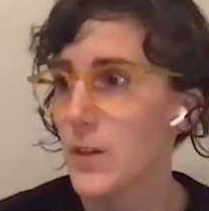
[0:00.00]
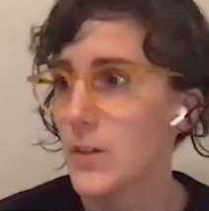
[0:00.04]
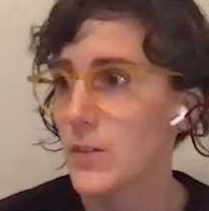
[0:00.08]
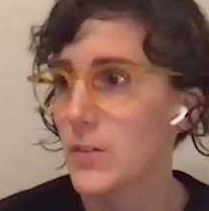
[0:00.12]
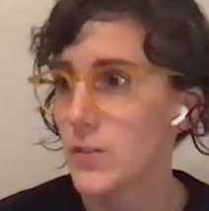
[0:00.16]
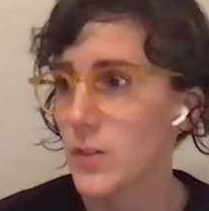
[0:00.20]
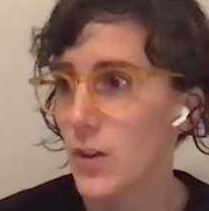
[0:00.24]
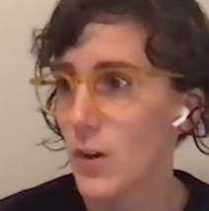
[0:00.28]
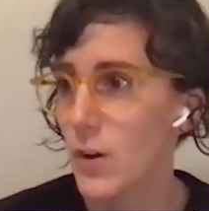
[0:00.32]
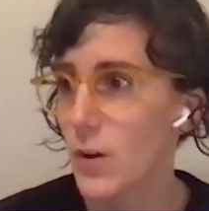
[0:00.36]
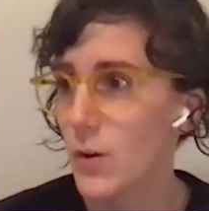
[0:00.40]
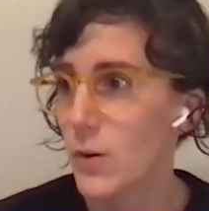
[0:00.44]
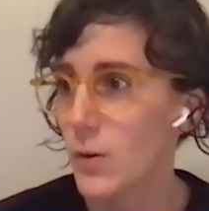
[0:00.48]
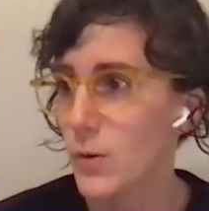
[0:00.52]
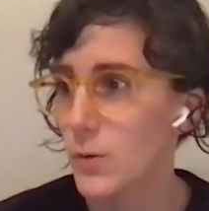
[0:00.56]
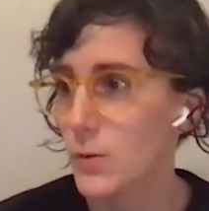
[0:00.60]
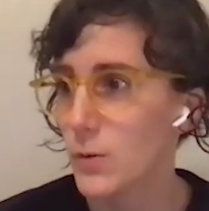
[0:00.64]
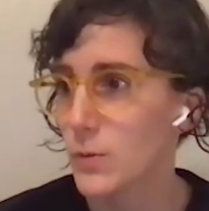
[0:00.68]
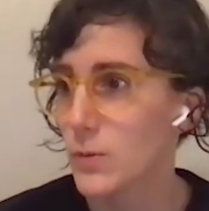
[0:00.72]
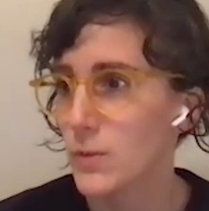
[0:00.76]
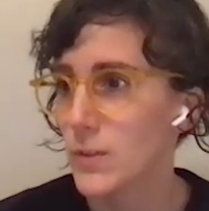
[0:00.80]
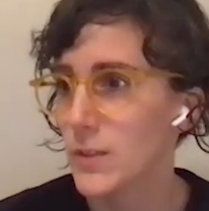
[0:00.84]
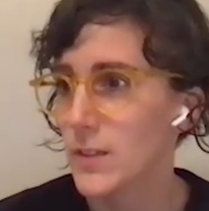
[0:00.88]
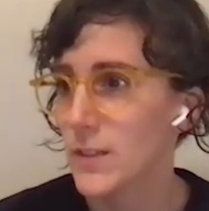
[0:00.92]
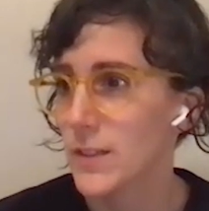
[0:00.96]

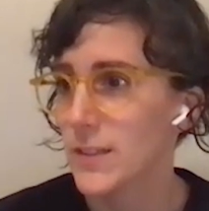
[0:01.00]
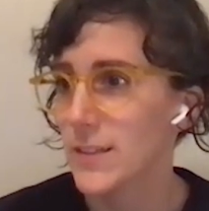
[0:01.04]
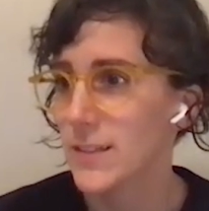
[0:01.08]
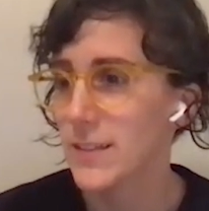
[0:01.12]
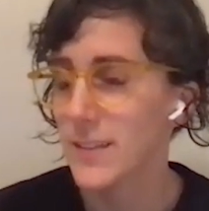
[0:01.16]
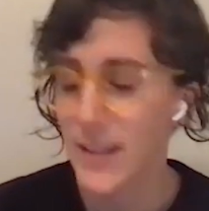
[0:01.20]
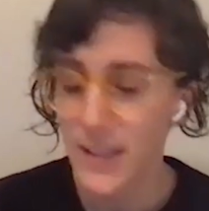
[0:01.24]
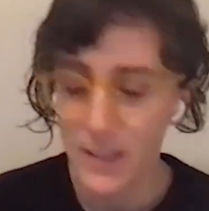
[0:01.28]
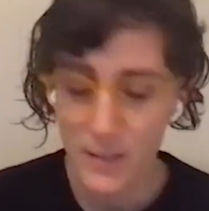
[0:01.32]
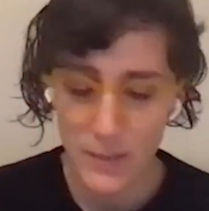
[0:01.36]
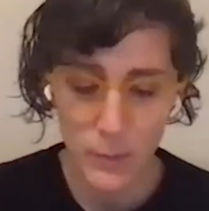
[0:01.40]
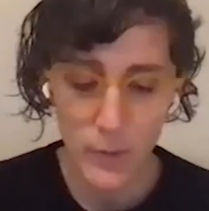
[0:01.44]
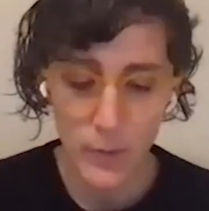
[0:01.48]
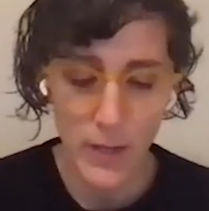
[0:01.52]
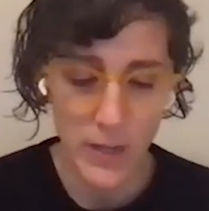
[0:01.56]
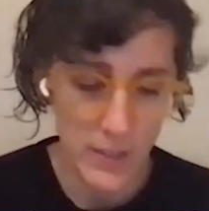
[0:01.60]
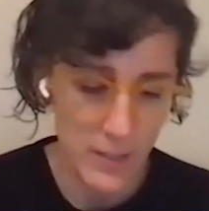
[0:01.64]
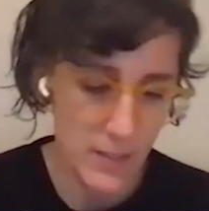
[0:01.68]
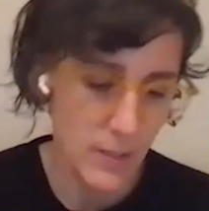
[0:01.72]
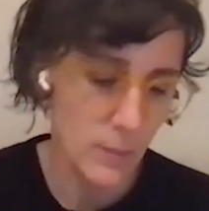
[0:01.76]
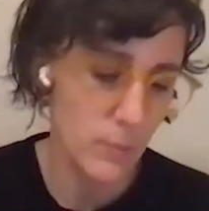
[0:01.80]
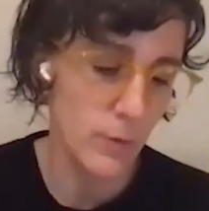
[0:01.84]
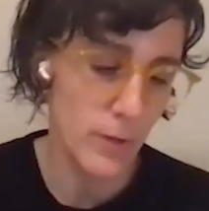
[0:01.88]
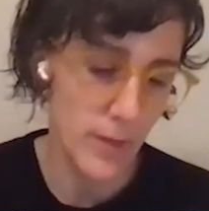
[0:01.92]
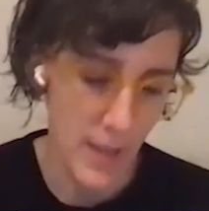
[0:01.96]
So that's
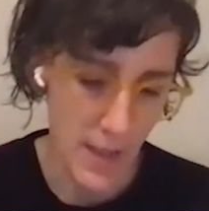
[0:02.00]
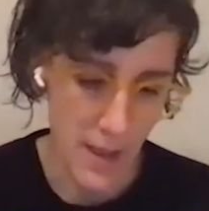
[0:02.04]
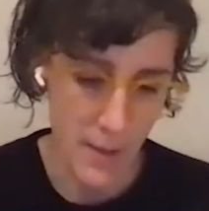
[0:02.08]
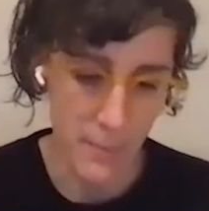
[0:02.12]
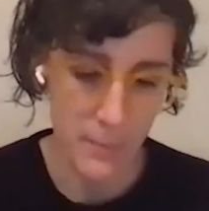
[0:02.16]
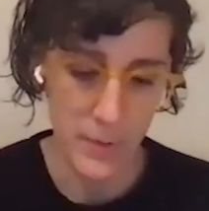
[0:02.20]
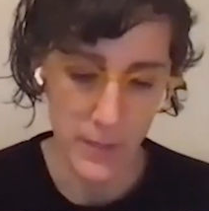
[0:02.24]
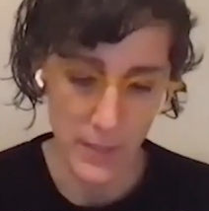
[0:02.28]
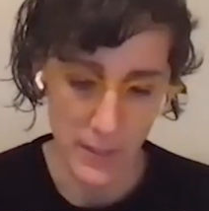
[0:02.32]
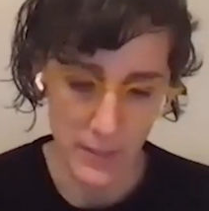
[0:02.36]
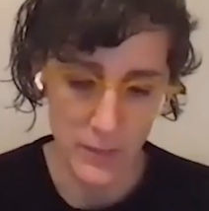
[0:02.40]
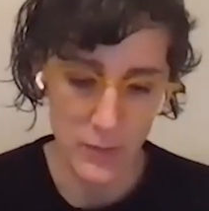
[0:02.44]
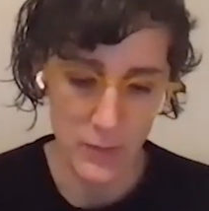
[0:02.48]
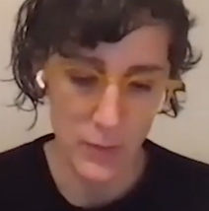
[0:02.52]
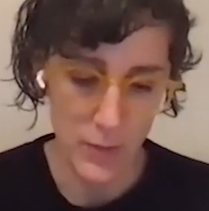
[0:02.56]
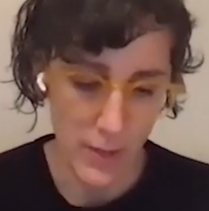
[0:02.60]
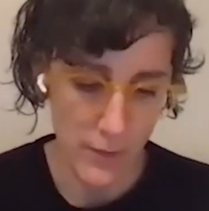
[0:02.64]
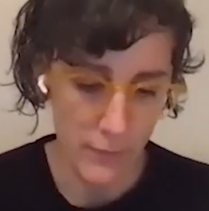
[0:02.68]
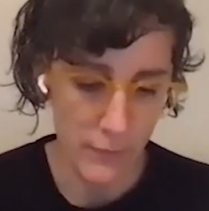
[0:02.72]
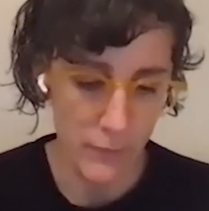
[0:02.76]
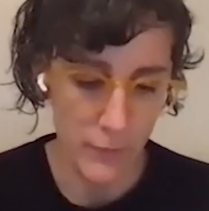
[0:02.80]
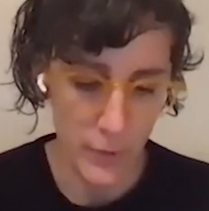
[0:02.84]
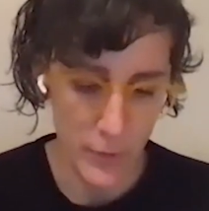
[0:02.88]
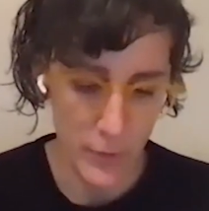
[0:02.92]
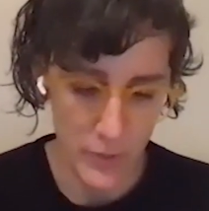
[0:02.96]
what happening. So
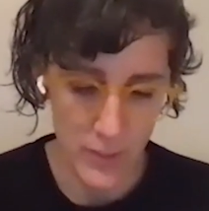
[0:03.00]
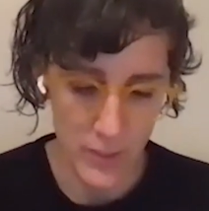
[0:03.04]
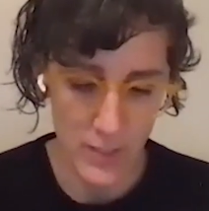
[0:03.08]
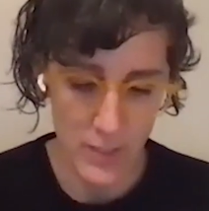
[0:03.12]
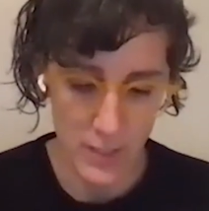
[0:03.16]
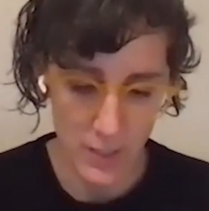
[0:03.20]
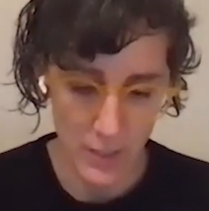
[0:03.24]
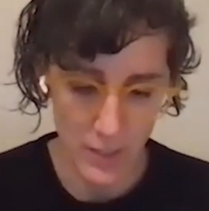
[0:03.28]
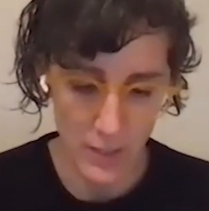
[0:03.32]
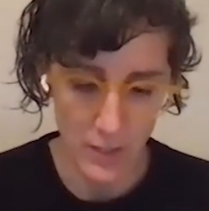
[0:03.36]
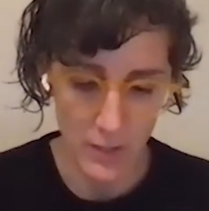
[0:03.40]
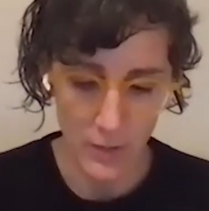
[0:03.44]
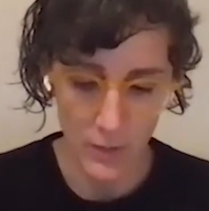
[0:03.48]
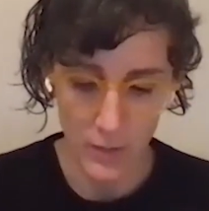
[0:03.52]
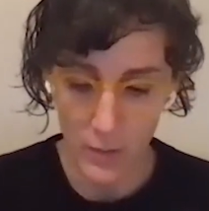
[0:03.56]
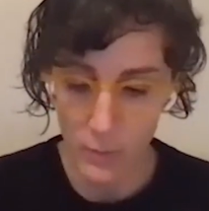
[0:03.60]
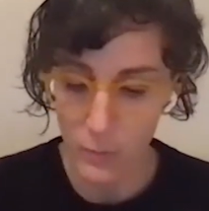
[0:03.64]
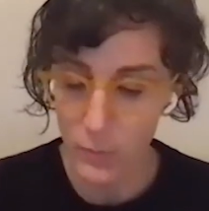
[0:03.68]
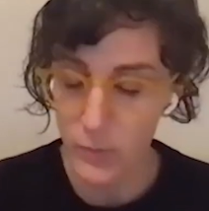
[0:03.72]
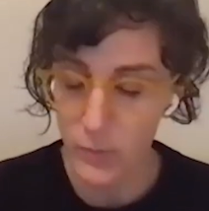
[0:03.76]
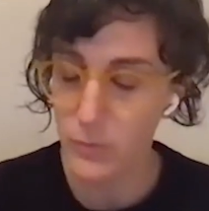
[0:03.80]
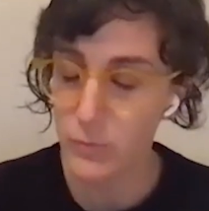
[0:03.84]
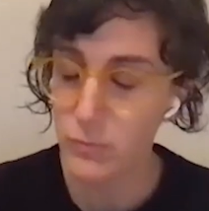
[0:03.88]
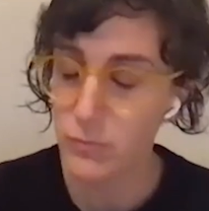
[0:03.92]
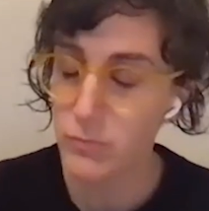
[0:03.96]
that first year, it
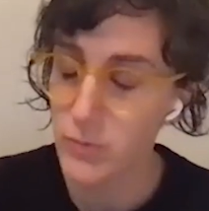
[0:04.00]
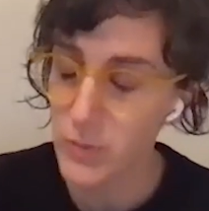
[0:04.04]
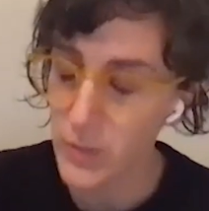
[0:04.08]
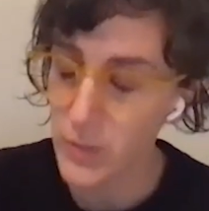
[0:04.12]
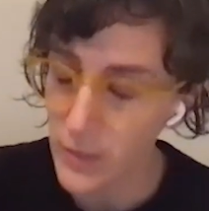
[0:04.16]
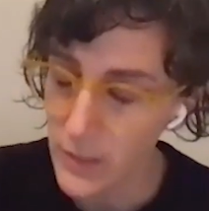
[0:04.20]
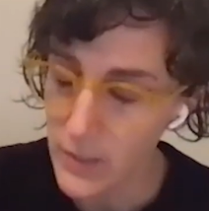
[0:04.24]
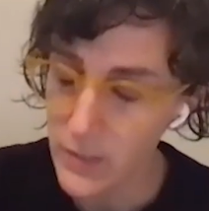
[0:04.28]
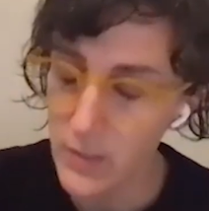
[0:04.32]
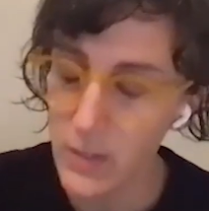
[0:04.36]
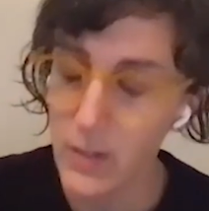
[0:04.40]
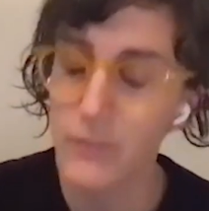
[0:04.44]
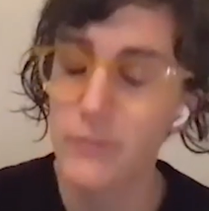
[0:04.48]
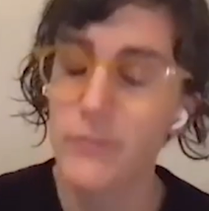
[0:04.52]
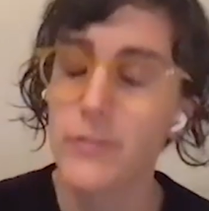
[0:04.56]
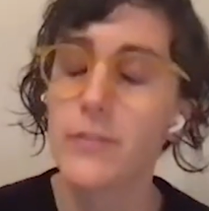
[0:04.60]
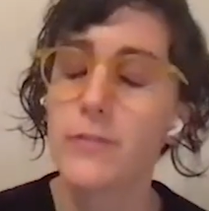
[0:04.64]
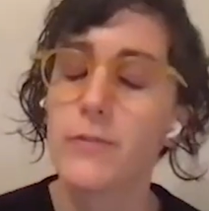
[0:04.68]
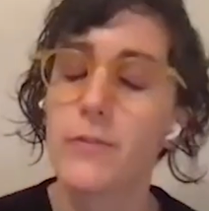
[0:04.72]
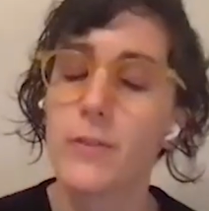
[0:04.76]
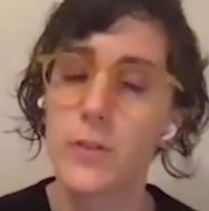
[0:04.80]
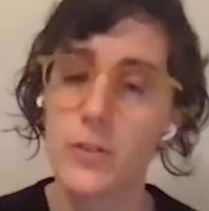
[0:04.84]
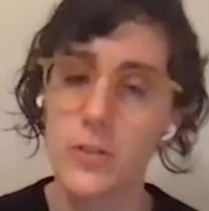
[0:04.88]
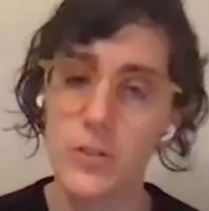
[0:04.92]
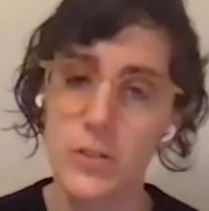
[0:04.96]
was really tough the
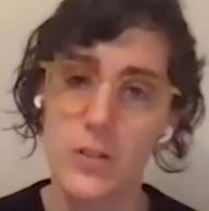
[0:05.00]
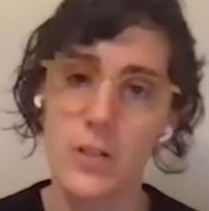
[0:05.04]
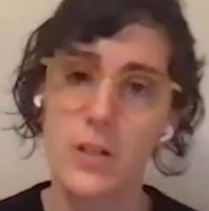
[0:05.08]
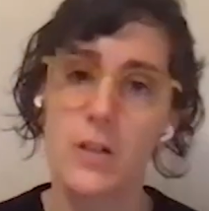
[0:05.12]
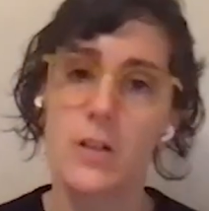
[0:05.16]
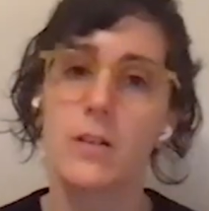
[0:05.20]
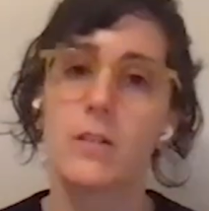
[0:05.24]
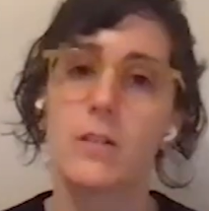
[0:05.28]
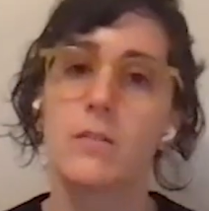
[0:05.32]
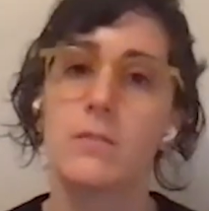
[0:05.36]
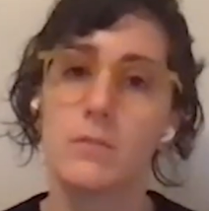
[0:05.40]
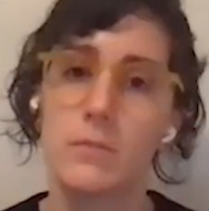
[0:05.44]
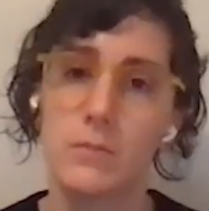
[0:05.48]
first year.